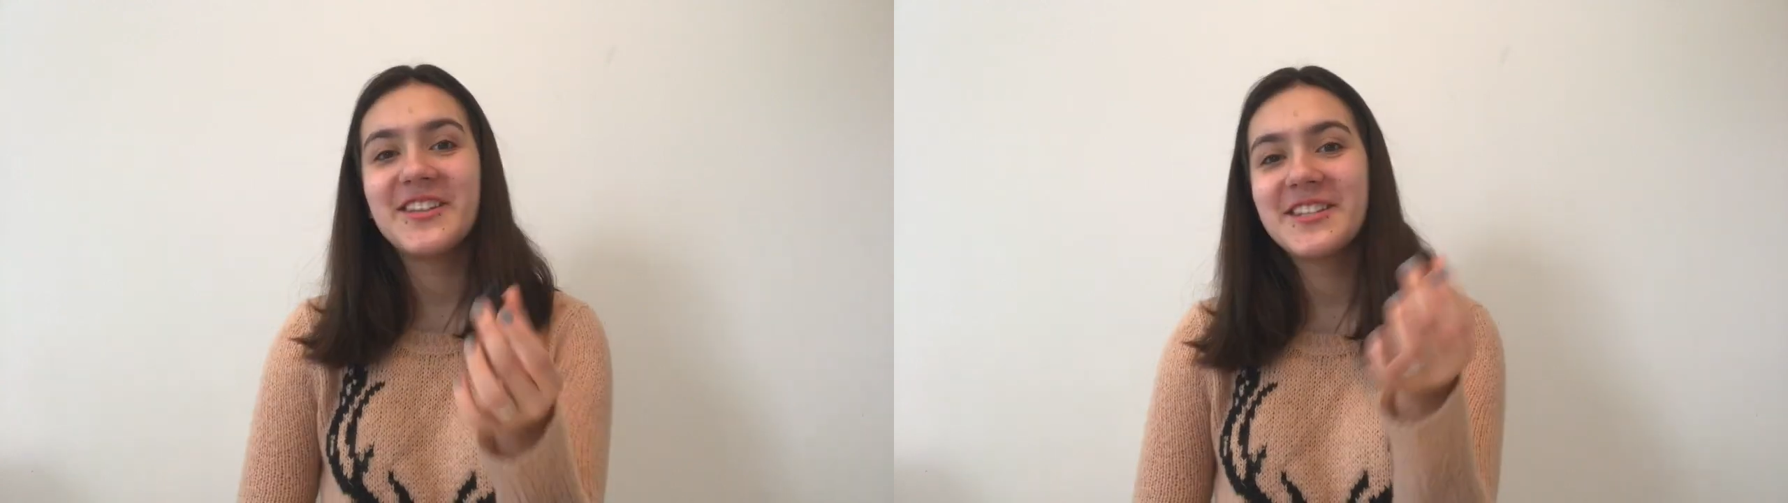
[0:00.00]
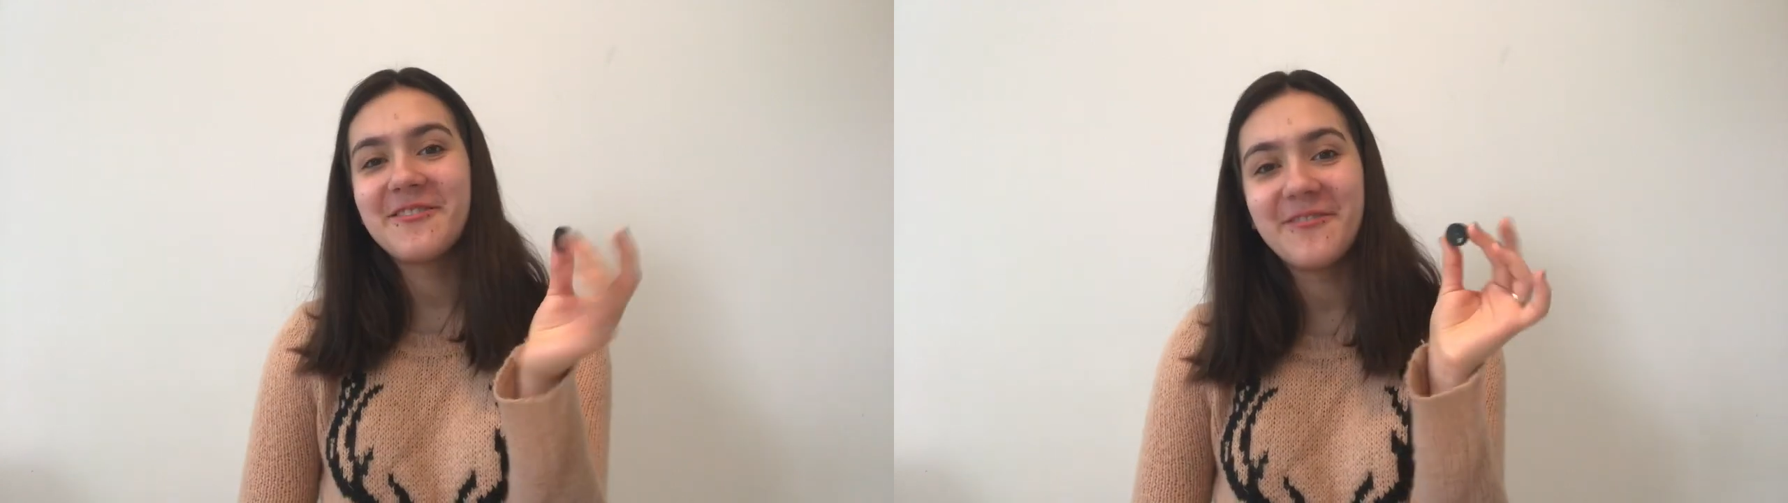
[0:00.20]

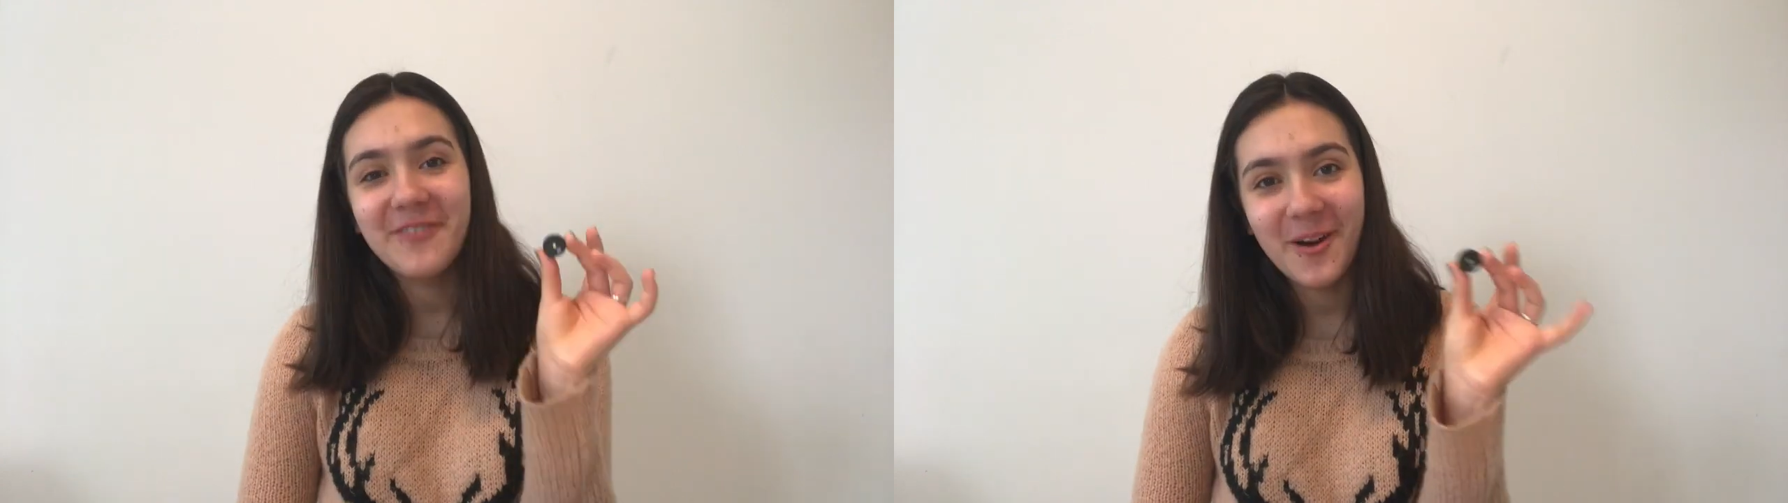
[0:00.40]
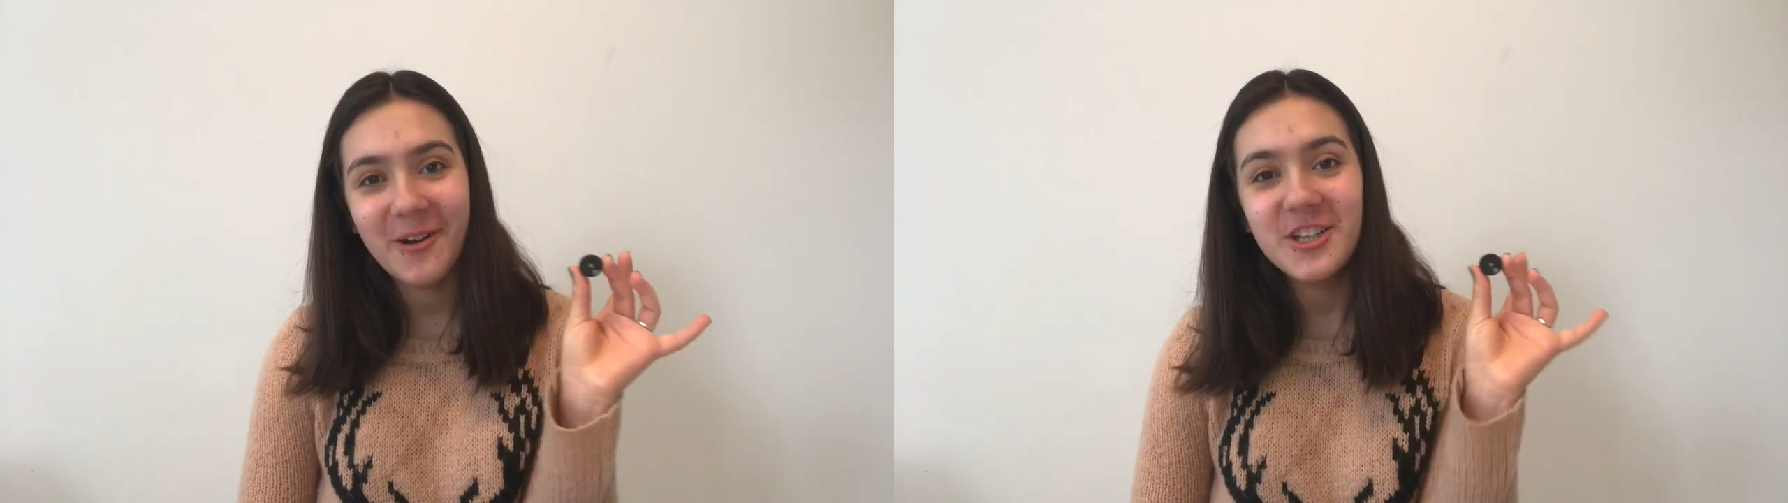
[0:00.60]
This is a
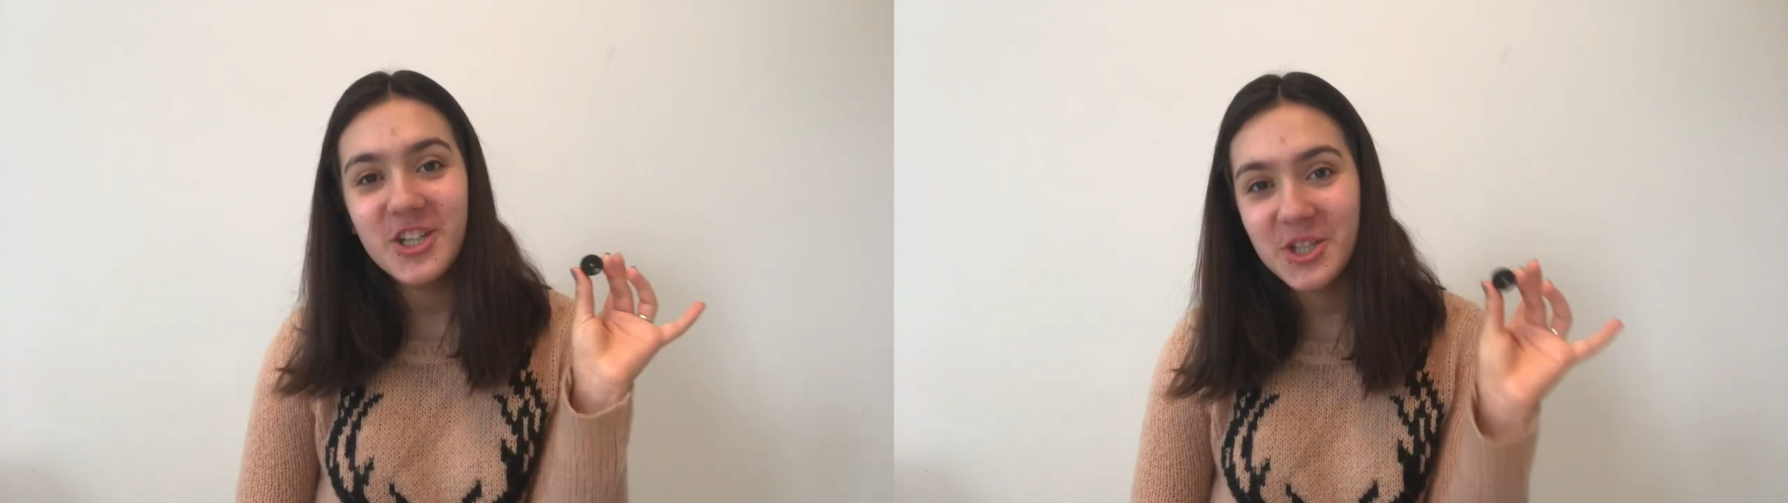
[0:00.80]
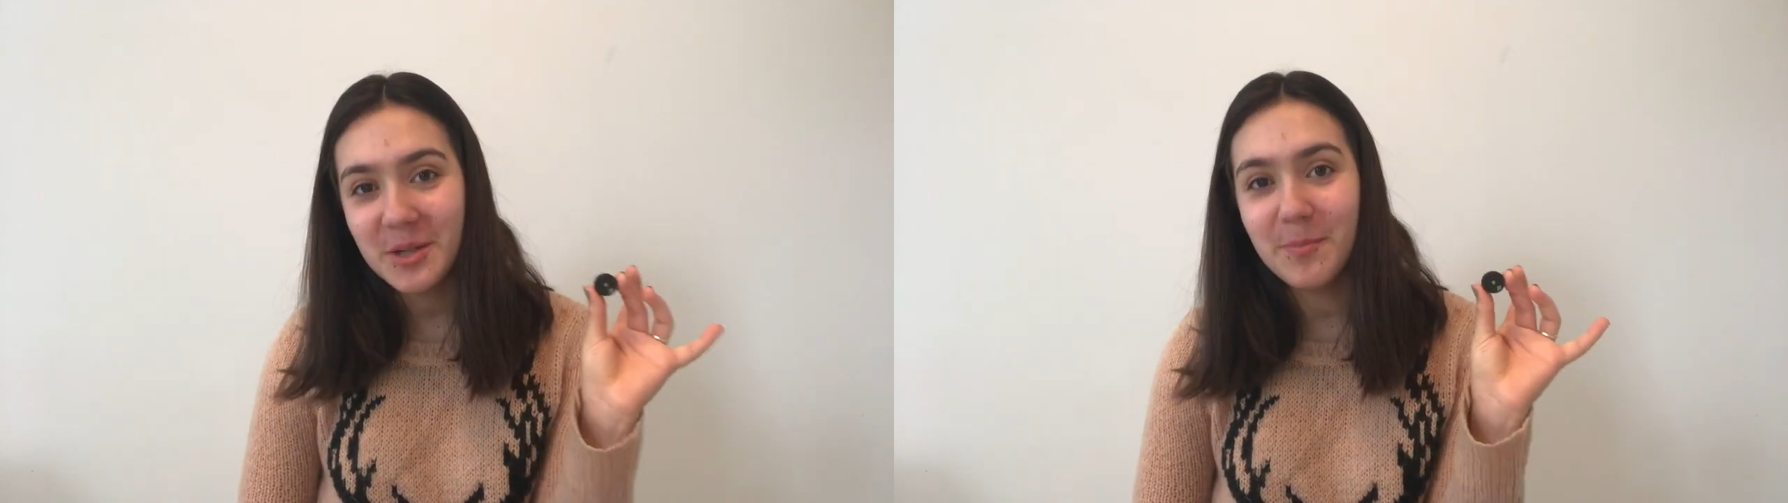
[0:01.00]
very
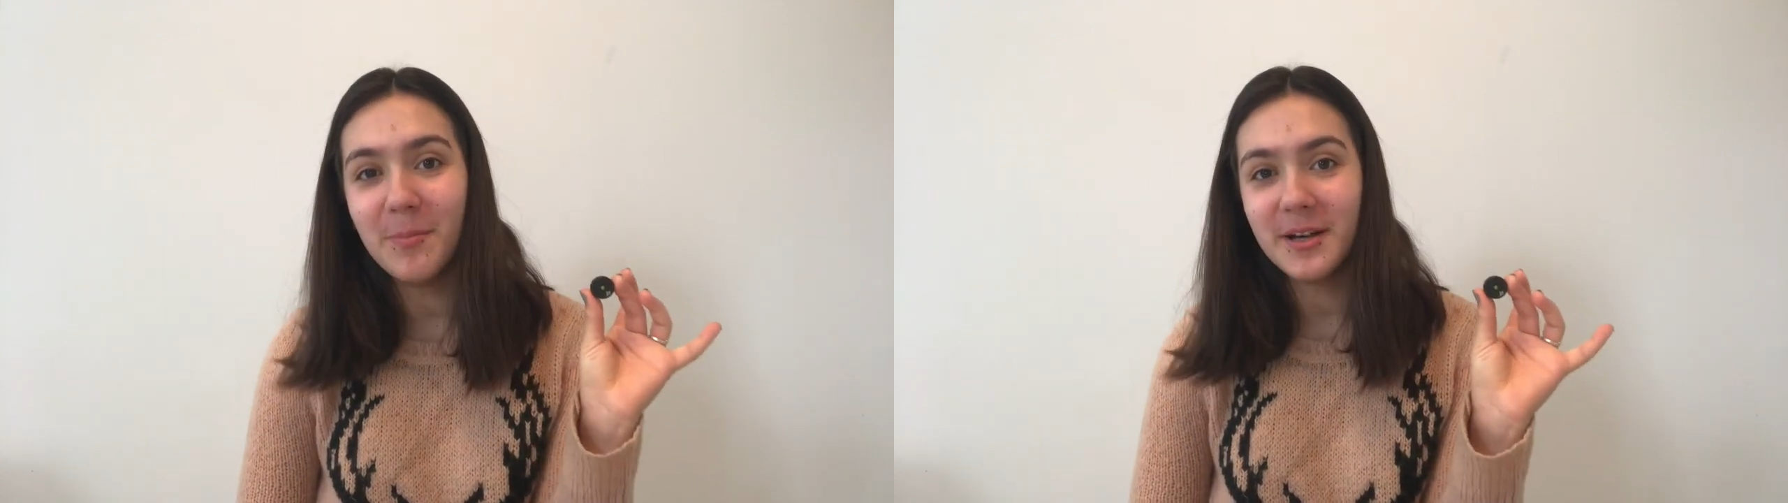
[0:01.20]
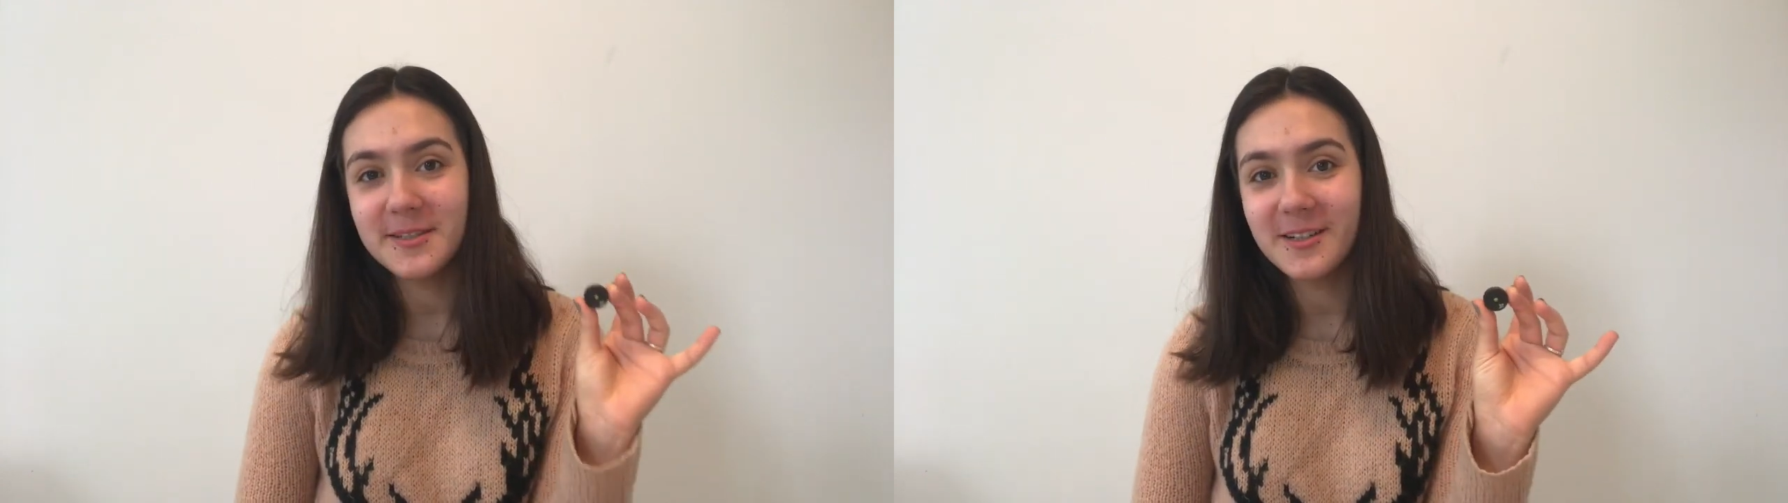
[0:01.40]
cheap
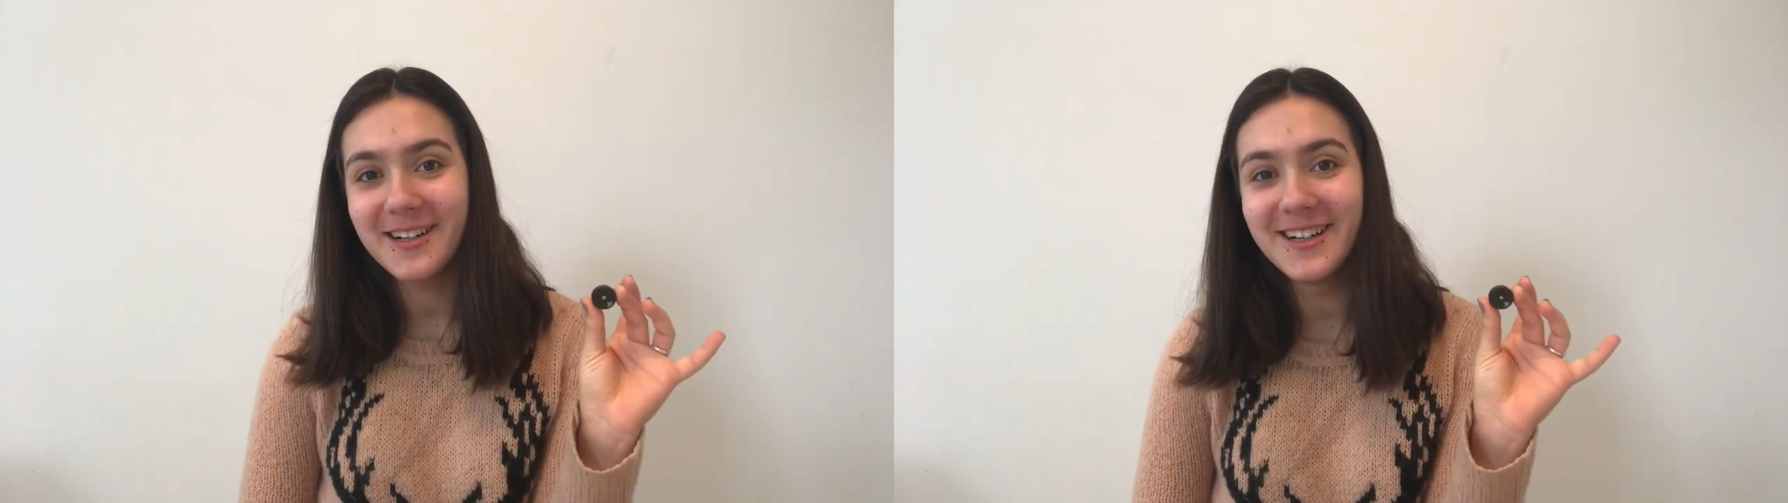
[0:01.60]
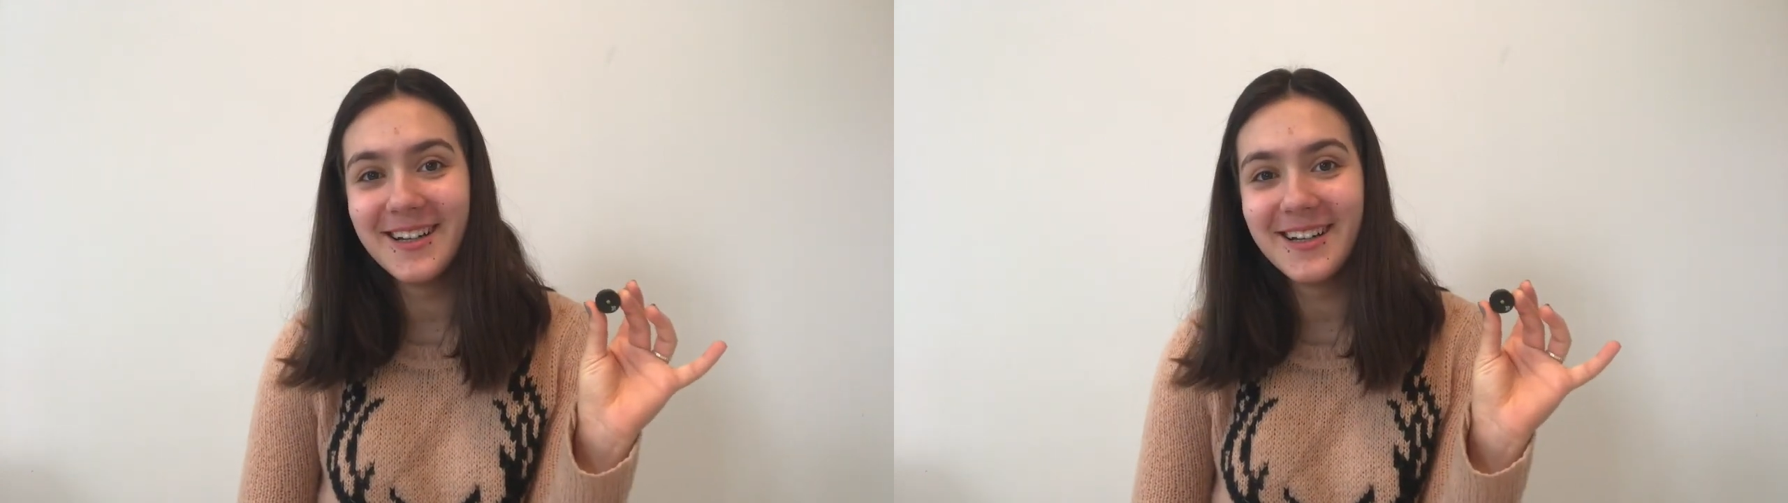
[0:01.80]
buzzer,